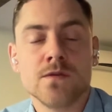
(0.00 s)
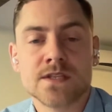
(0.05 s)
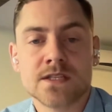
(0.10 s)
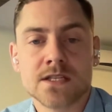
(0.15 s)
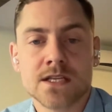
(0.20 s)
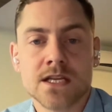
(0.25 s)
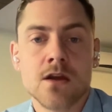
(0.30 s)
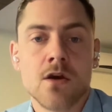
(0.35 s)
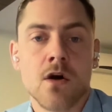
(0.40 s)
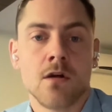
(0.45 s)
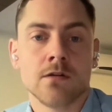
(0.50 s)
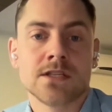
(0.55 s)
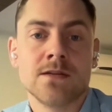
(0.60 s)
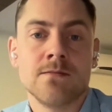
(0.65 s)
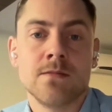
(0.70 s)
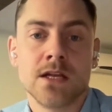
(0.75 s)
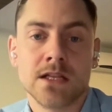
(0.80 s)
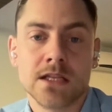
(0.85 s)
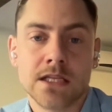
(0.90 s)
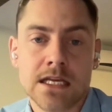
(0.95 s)
see
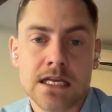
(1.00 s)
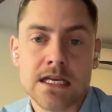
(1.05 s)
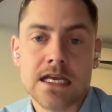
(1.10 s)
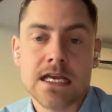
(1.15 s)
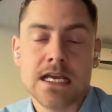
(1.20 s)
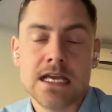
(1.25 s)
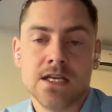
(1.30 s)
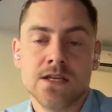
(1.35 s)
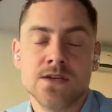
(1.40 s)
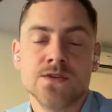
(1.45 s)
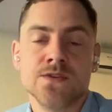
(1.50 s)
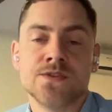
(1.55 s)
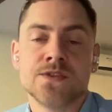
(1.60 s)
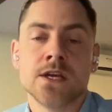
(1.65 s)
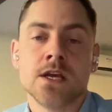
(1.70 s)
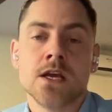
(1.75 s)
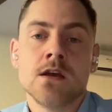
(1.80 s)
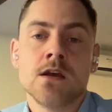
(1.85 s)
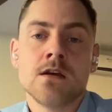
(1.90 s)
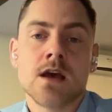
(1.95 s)
ultimately is
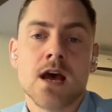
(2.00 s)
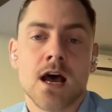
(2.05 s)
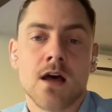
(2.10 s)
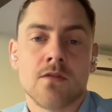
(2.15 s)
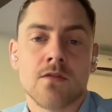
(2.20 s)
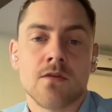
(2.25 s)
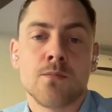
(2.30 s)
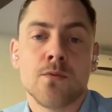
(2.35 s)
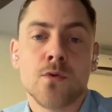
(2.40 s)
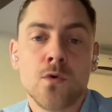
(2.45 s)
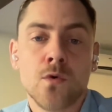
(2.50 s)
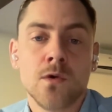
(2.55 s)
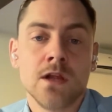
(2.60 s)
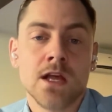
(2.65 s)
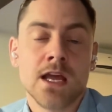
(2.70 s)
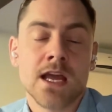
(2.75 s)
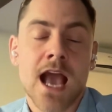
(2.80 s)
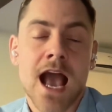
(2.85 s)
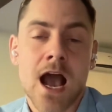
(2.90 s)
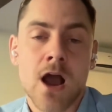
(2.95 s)
uh, the
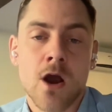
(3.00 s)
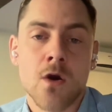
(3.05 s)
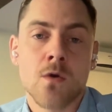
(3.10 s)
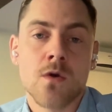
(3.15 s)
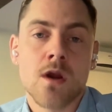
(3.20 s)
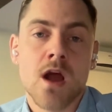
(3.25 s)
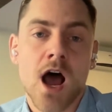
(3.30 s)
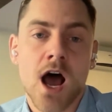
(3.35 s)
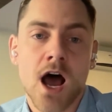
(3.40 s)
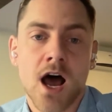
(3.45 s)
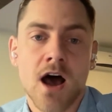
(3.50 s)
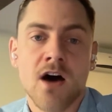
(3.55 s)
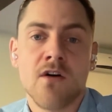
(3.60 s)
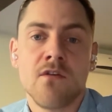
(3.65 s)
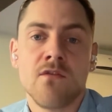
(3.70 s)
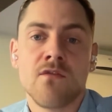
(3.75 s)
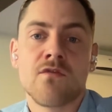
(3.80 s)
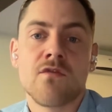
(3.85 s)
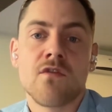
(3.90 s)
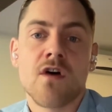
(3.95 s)
pooling out
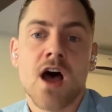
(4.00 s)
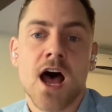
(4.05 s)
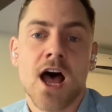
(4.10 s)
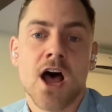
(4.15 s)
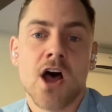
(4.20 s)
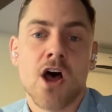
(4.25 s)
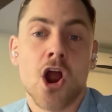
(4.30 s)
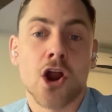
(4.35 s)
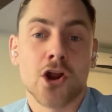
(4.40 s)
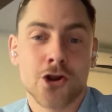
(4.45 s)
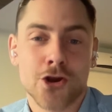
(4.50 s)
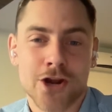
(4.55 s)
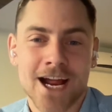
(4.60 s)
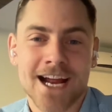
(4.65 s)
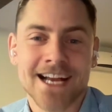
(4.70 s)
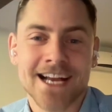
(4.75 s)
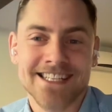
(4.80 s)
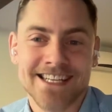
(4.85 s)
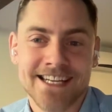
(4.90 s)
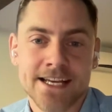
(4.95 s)
of uh, our good
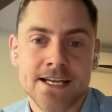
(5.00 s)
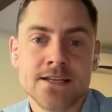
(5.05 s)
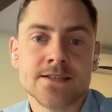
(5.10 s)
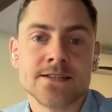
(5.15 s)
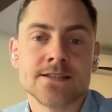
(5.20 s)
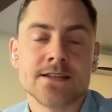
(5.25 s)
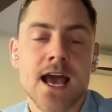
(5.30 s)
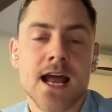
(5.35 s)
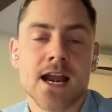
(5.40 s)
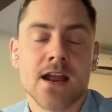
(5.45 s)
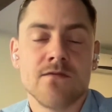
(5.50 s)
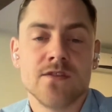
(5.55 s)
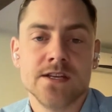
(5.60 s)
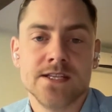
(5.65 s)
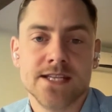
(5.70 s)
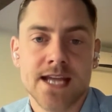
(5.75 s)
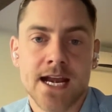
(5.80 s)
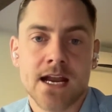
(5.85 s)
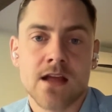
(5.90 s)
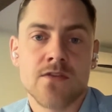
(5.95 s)
ideas and of the
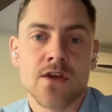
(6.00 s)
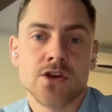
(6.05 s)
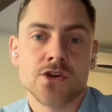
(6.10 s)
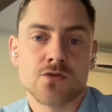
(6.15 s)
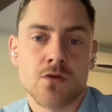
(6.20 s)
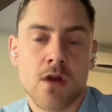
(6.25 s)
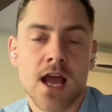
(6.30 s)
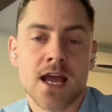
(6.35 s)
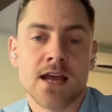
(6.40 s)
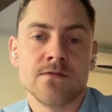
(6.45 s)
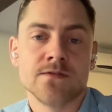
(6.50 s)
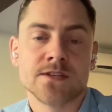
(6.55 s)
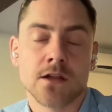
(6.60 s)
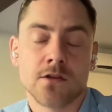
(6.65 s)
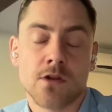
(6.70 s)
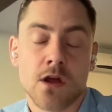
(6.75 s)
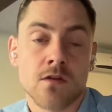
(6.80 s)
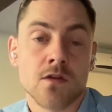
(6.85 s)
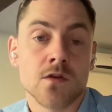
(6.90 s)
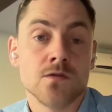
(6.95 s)
data that drives a
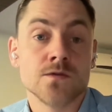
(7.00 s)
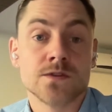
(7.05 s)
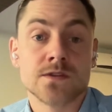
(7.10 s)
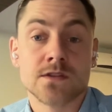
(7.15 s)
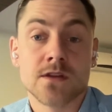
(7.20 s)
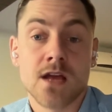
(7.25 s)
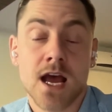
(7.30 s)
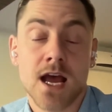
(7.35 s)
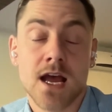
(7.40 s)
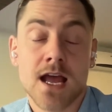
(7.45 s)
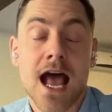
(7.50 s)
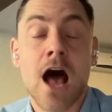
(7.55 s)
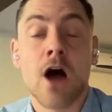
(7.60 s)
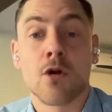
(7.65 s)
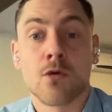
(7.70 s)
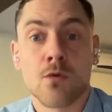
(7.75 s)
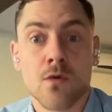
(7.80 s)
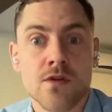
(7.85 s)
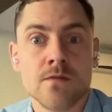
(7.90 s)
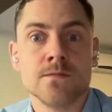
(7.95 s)
lot of those uh,
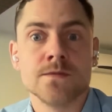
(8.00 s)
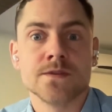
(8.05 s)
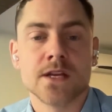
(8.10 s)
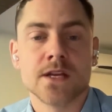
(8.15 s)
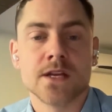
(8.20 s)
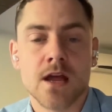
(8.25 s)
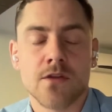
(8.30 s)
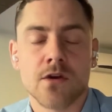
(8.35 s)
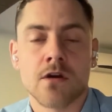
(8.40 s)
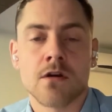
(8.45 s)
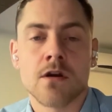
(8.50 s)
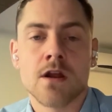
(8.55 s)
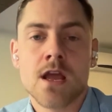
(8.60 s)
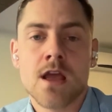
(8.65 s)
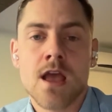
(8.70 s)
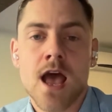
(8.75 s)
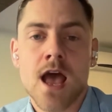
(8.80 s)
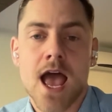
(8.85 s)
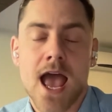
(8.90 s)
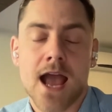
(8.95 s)
algorithms and other
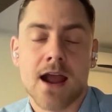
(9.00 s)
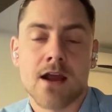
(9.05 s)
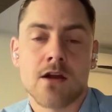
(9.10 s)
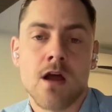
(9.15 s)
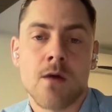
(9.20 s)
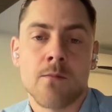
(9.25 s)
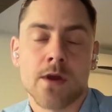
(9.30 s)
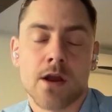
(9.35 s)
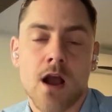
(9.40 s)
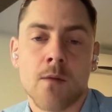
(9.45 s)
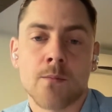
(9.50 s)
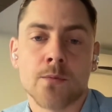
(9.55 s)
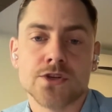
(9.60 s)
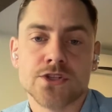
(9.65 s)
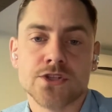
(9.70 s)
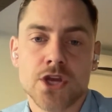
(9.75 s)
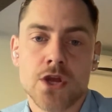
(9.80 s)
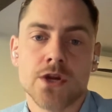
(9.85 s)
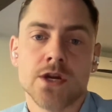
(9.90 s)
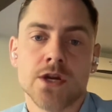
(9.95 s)
uh, economic
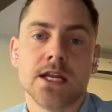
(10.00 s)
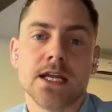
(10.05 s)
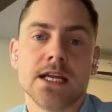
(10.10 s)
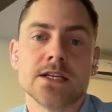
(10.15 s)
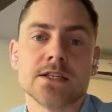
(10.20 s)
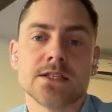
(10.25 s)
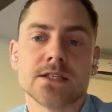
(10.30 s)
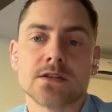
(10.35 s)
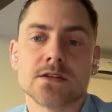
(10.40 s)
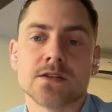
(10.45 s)
opportunities.